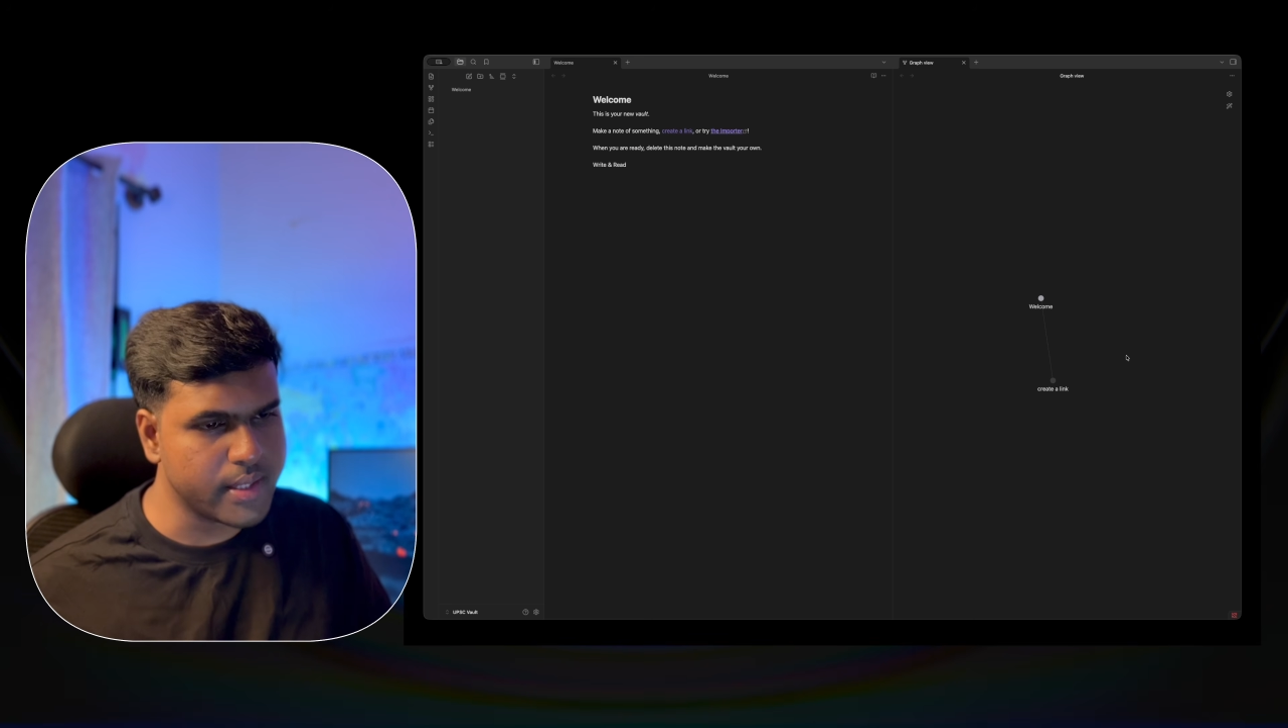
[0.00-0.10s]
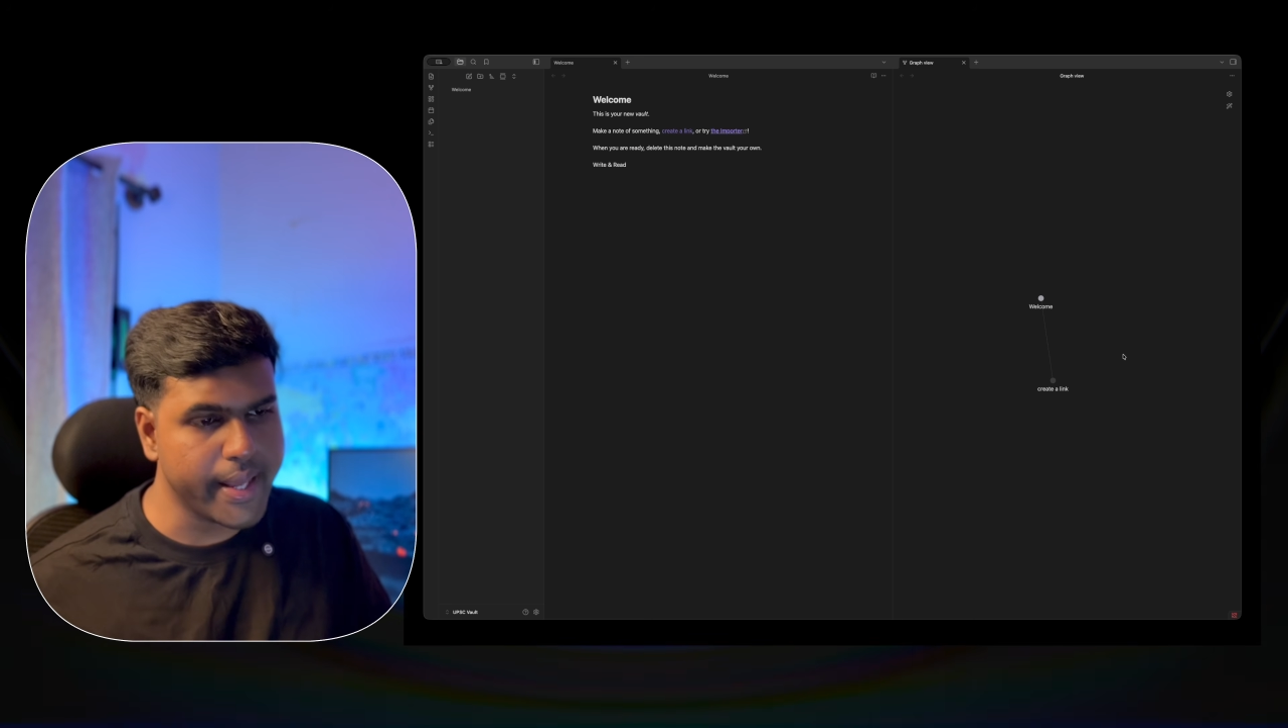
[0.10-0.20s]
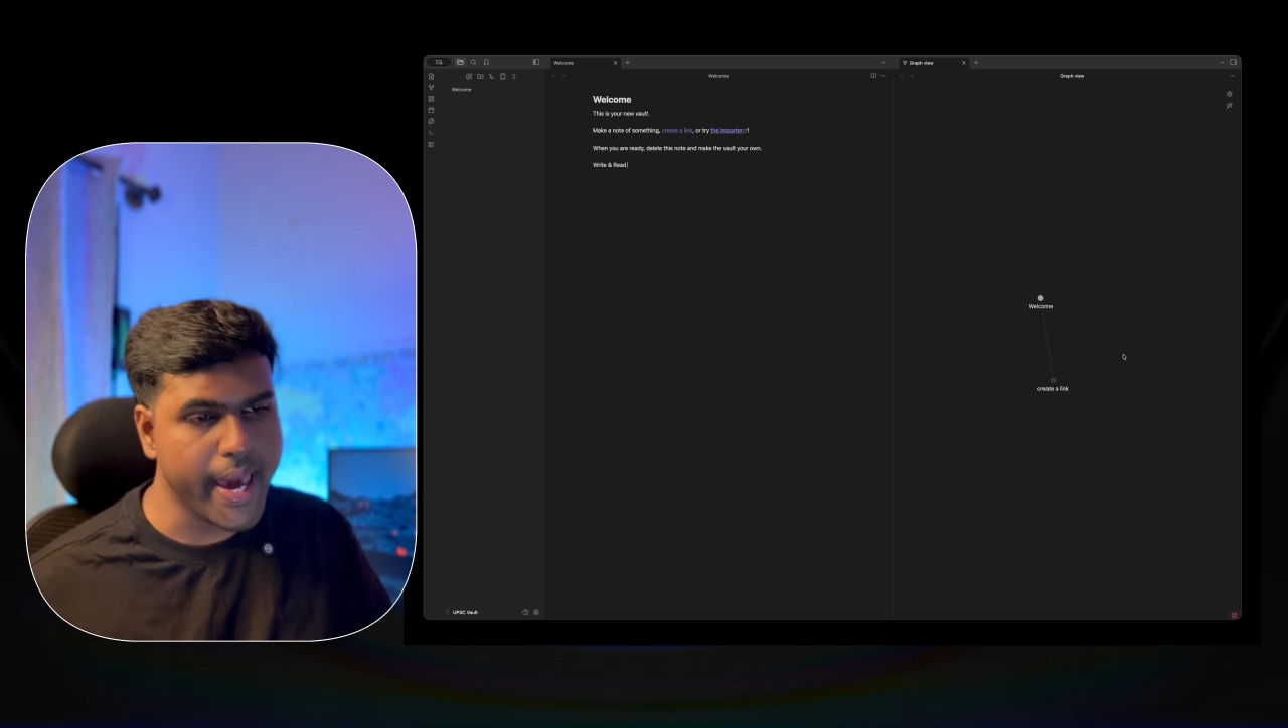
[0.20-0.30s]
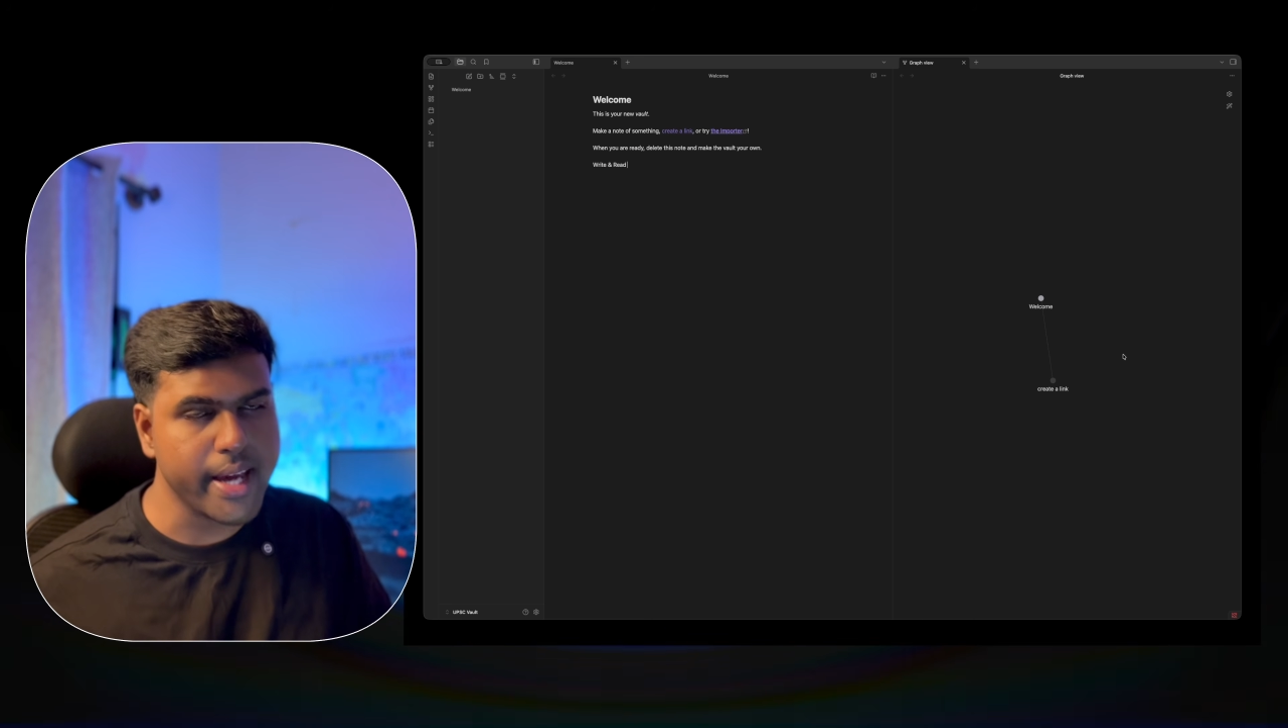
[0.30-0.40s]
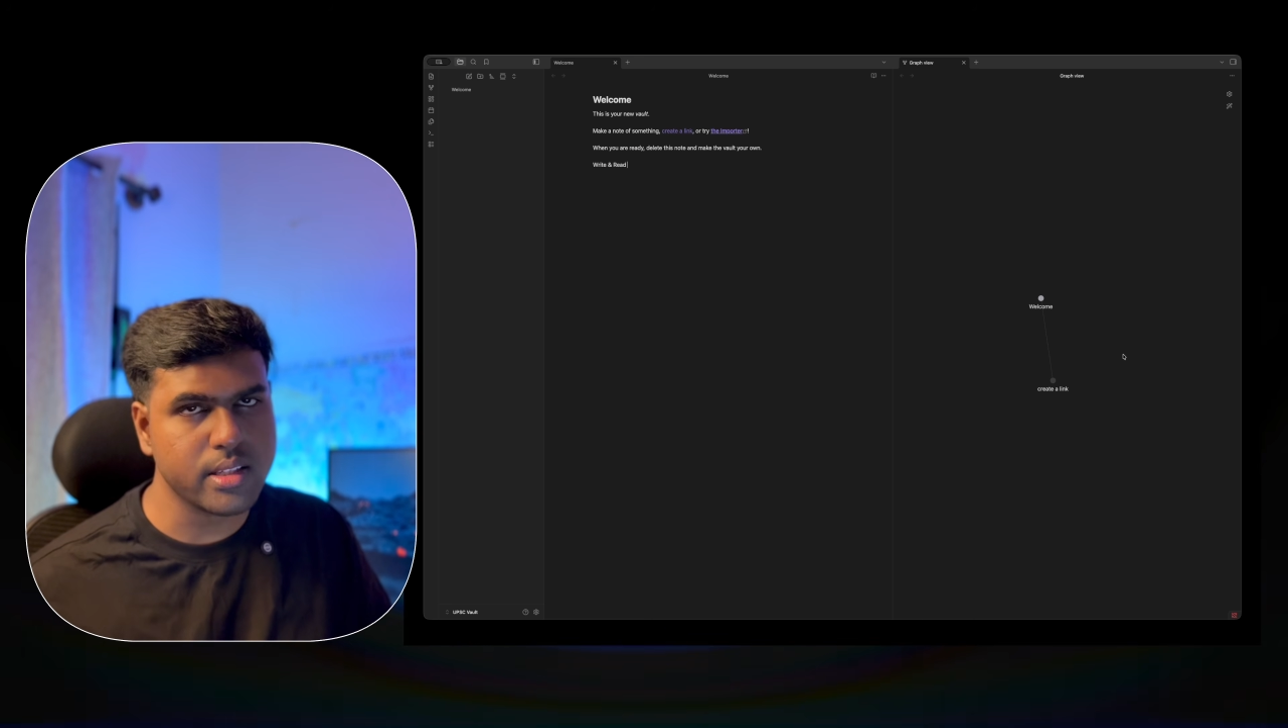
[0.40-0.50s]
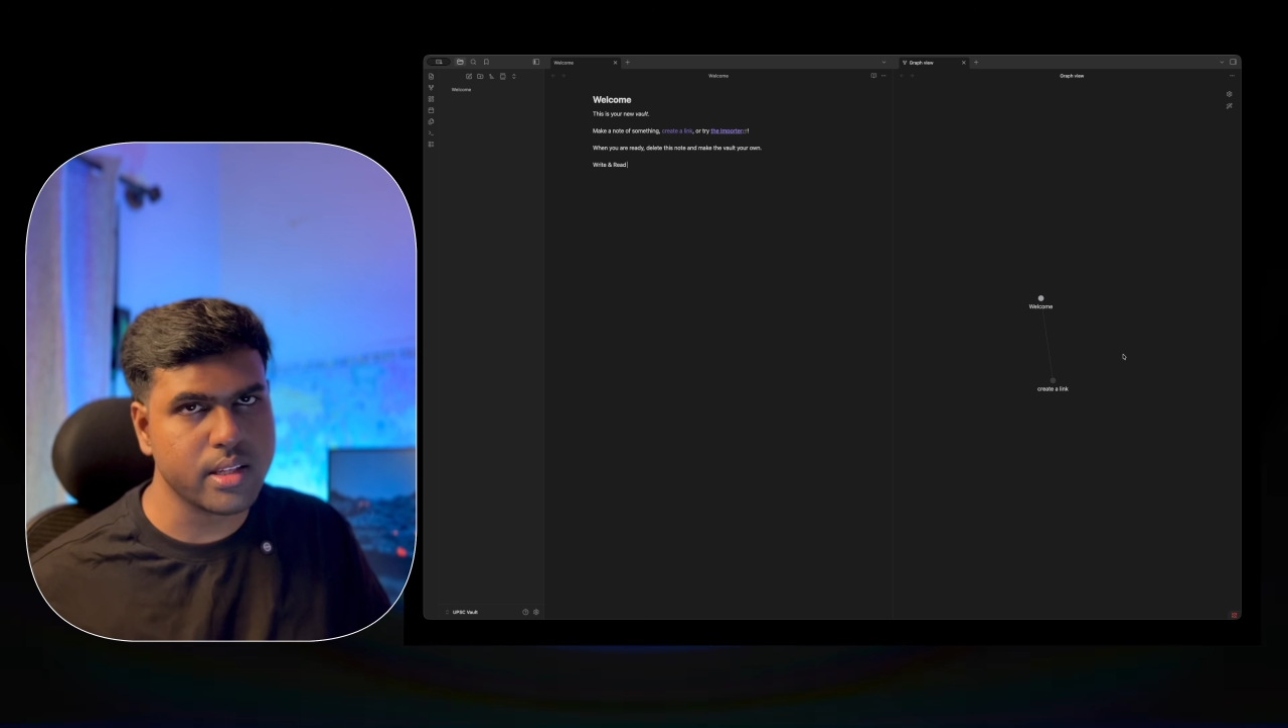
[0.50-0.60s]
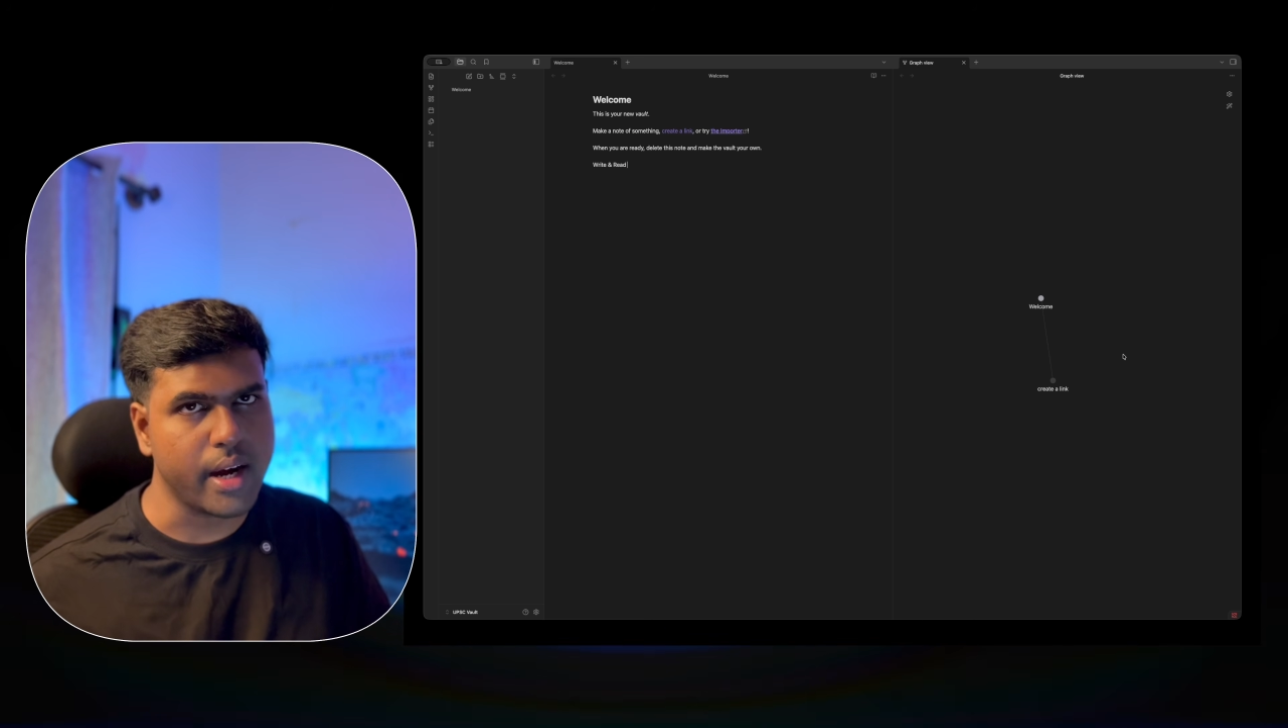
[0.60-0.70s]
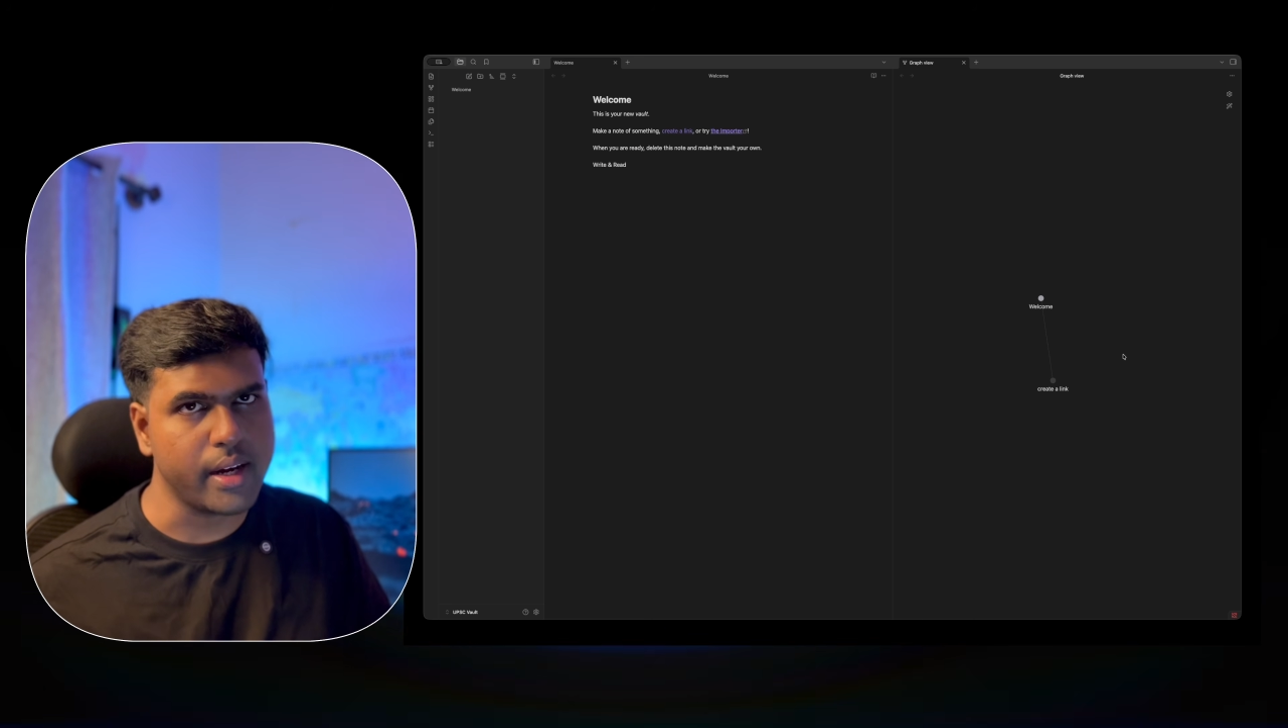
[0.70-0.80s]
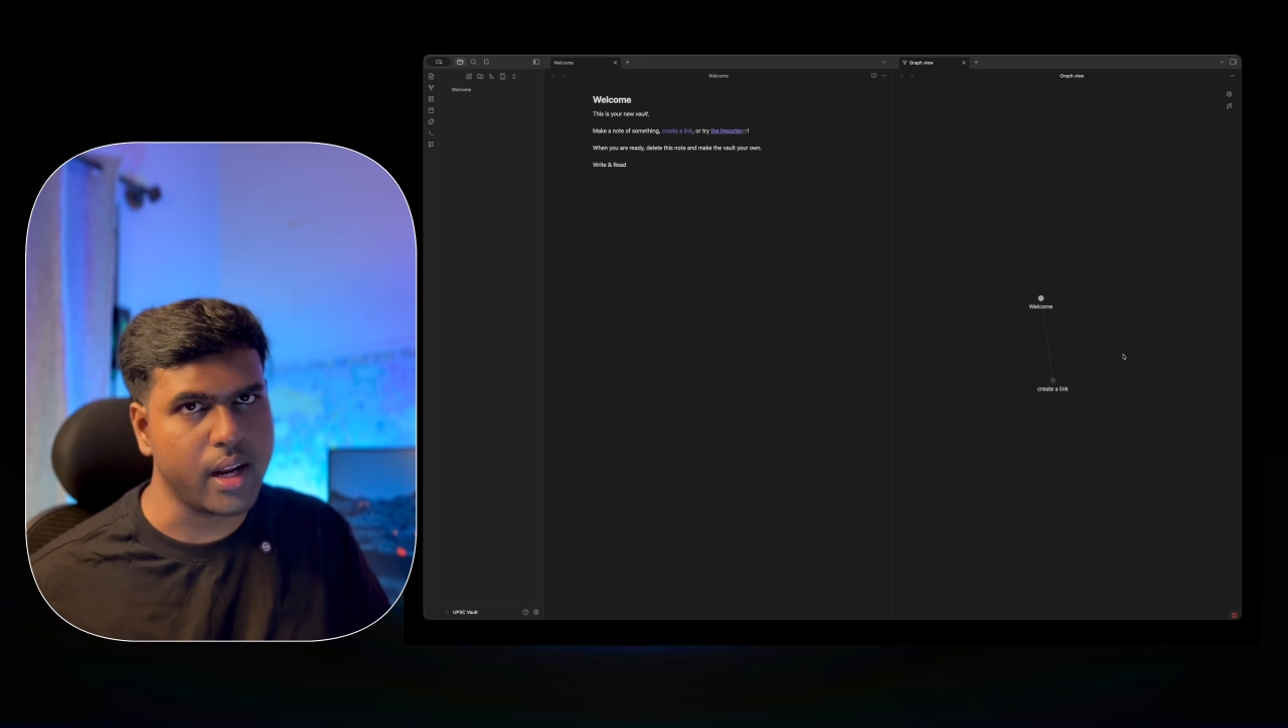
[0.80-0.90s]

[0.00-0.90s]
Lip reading: tags, and